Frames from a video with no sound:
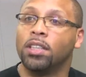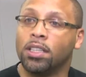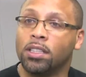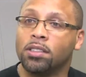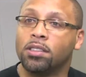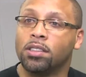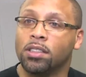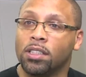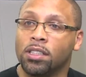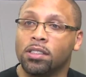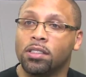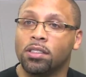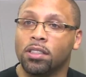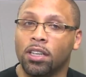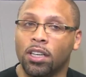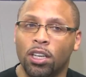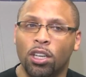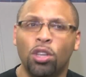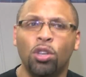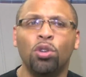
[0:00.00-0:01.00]
is, is
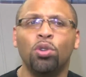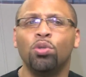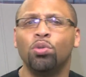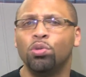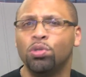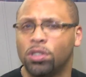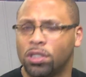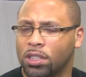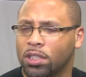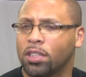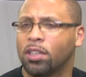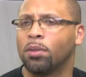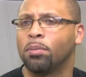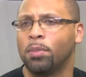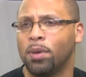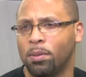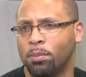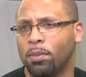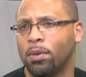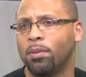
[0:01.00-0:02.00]
a huge
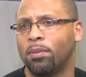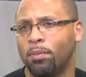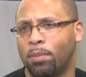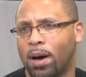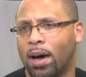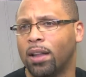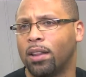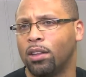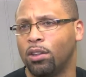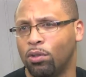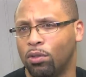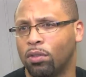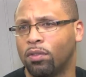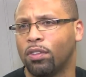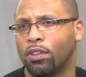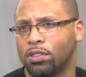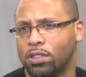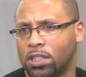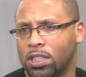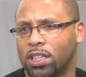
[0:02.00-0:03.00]
commitment by the
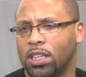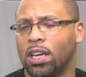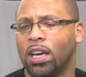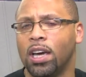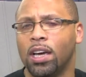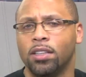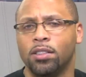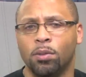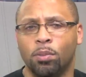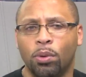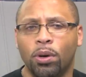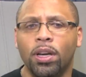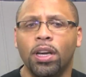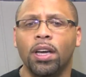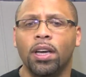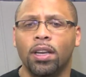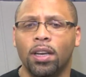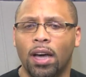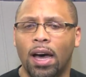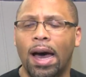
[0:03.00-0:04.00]
university to bring
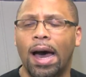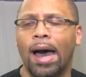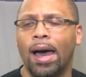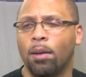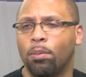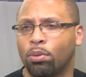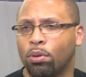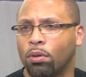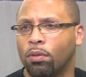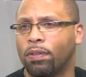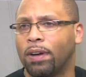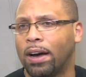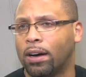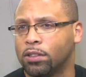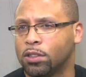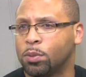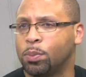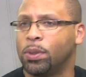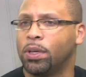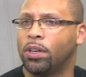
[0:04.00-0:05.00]
in a high profile
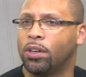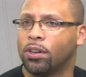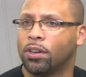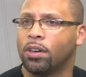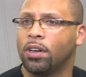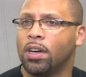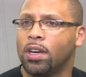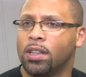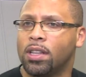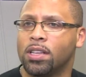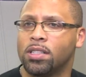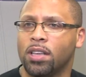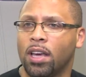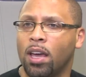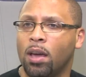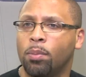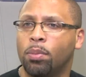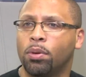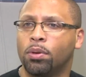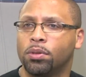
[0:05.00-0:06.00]
speaker that's
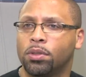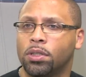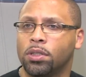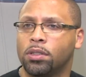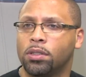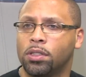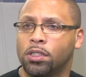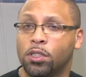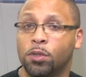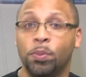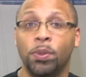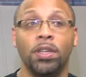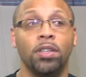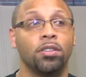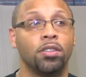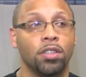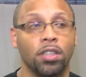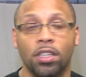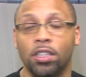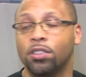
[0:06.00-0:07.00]
able to, to speak
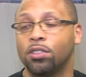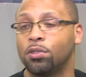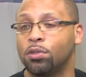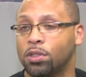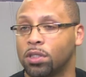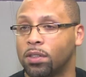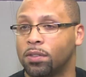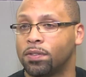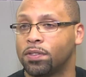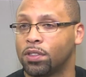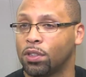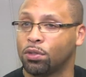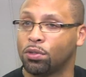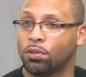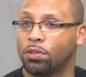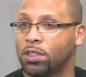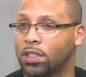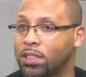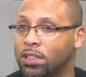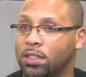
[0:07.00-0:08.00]
to issues of
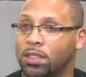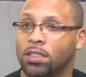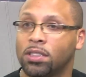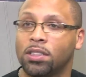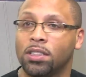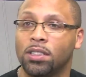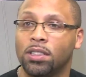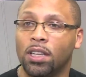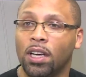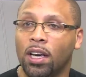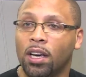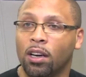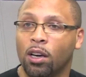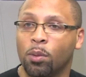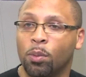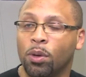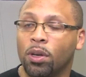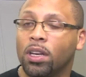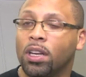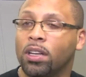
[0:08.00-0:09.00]
social justice and
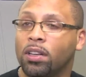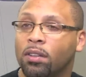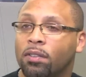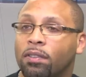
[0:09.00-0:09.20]
community